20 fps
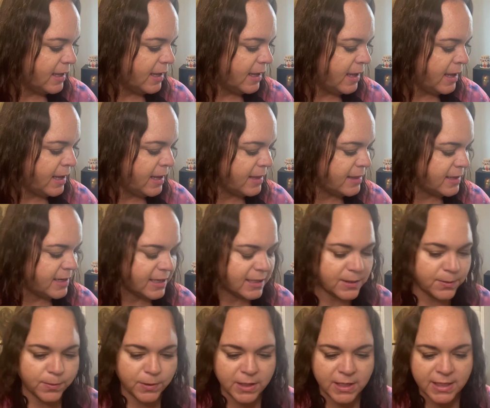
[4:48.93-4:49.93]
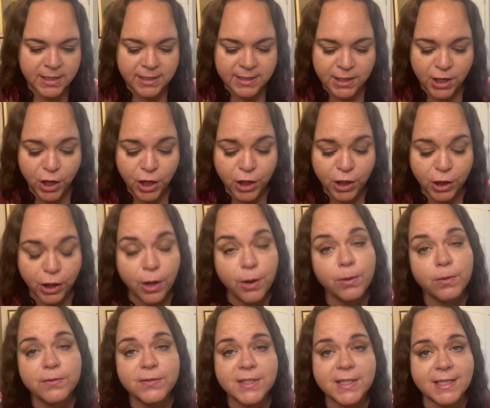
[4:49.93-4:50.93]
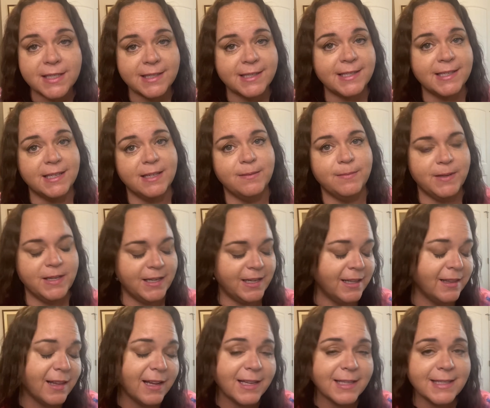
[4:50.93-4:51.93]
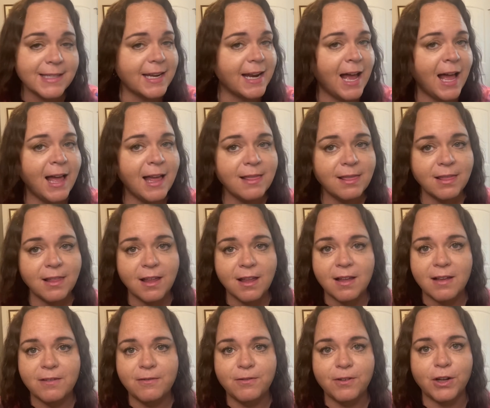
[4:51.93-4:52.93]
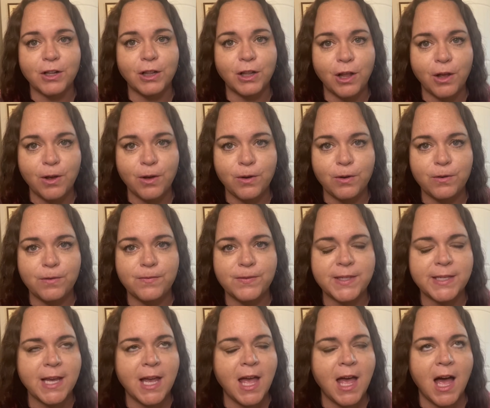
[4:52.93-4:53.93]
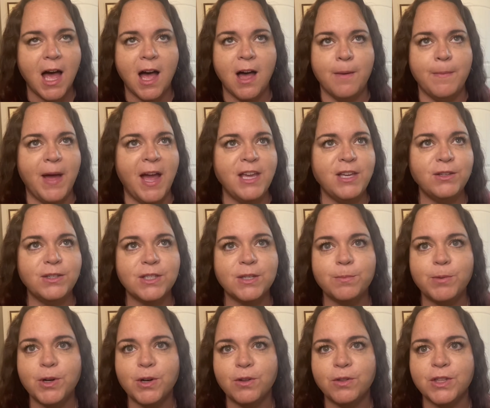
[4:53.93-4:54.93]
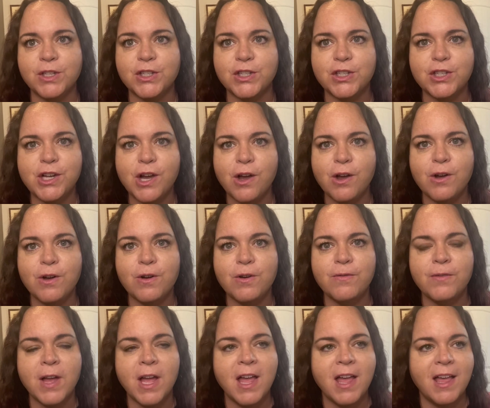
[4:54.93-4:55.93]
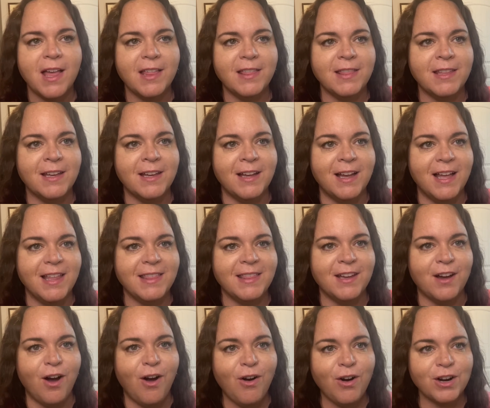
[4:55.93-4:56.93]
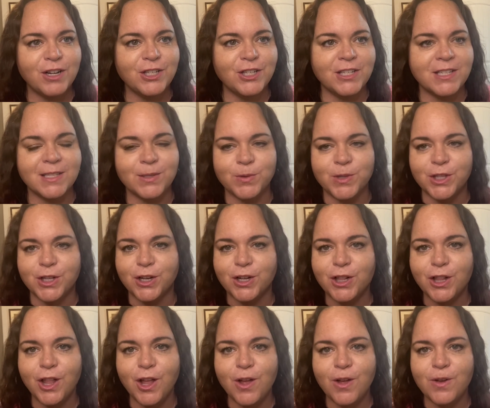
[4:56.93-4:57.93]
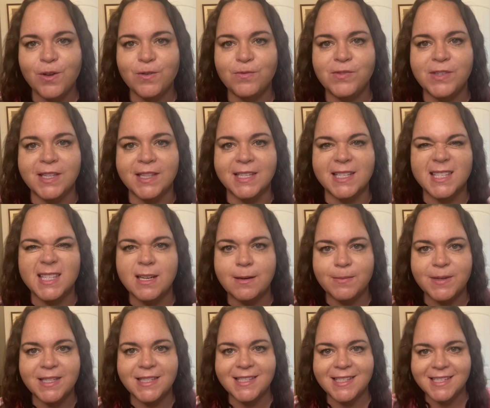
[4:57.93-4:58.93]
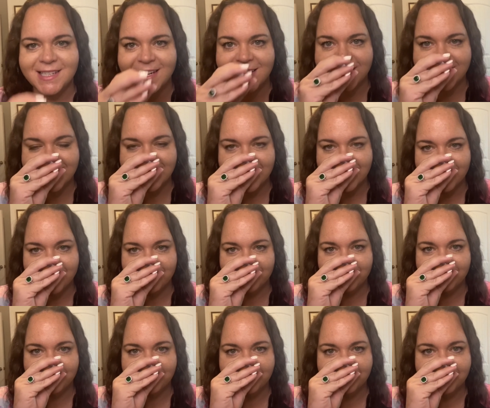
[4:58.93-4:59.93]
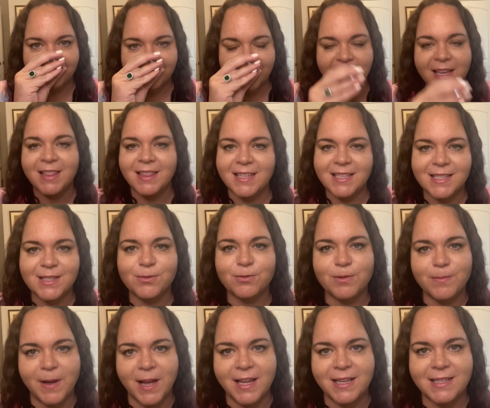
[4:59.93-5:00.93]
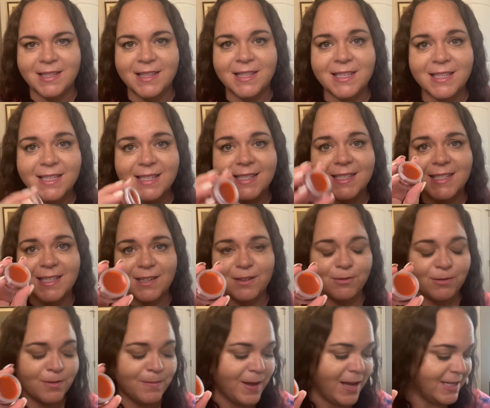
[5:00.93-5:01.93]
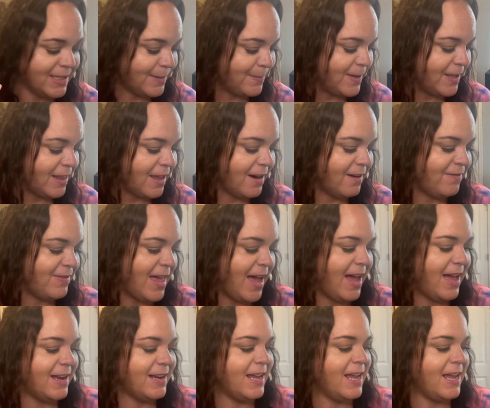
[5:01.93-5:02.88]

And the next one is Cloves and Cinnamon. And like I said, I love cloves. I used to put on the stove the oranges with the cloves and the cinnamon sticks. And this scent reminds me a lot of that.